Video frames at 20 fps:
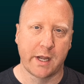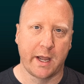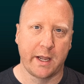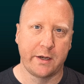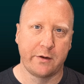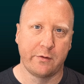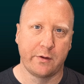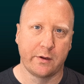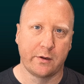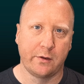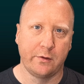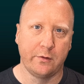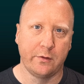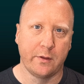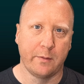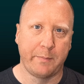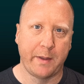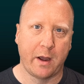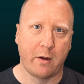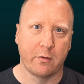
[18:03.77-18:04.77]
to include the
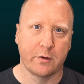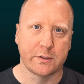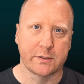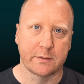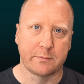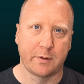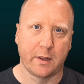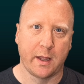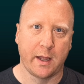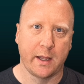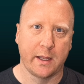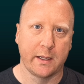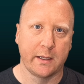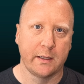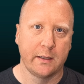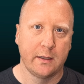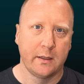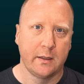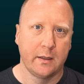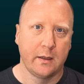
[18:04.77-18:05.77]
power supply,
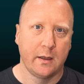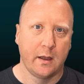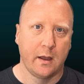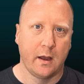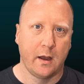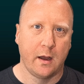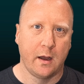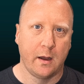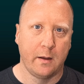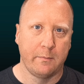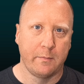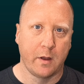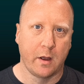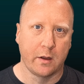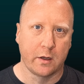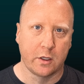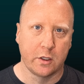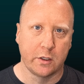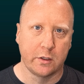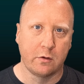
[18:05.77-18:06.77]
a
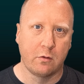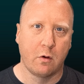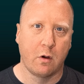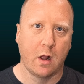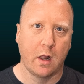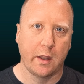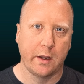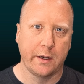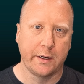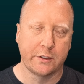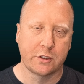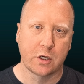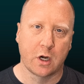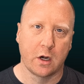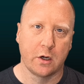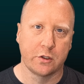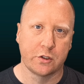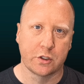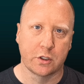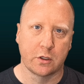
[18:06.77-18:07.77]
good quality
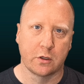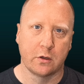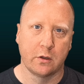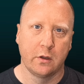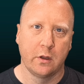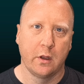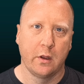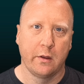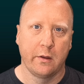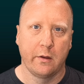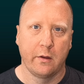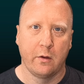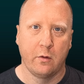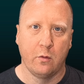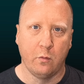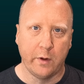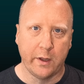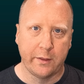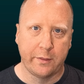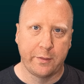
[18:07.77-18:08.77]
charger
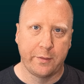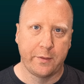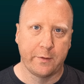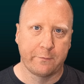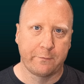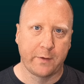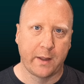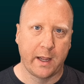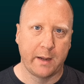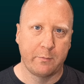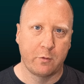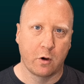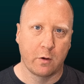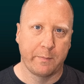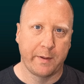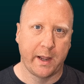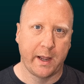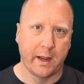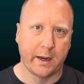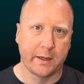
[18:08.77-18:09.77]
with the Fly More
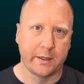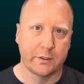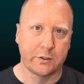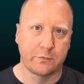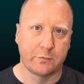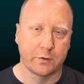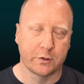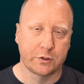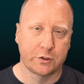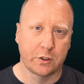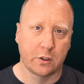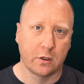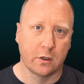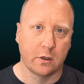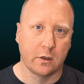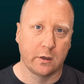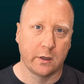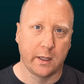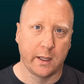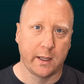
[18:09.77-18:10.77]
package for
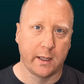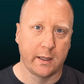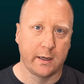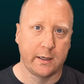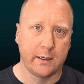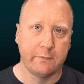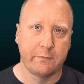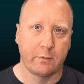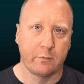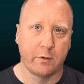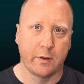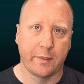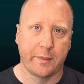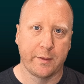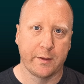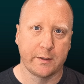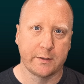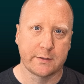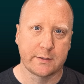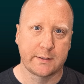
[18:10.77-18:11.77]
sure, and even with
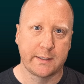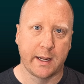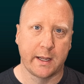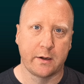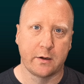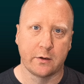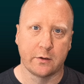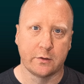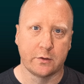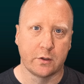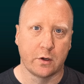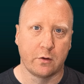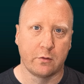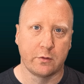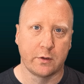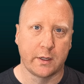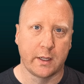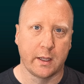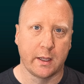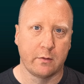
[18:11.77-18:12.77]
the standard
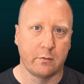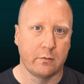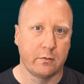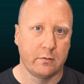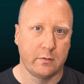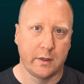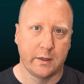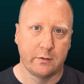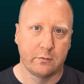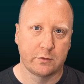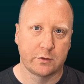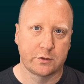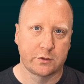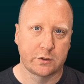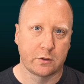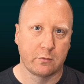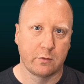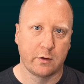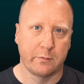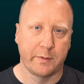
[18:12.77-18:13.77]
drone kit. It
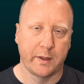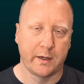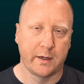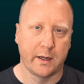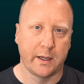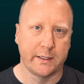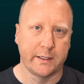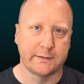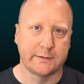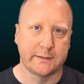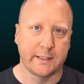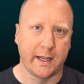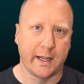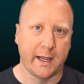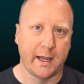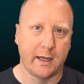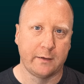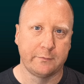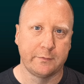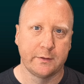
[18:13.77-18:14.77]
sure would have been nice to
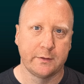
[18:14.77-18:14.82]
have.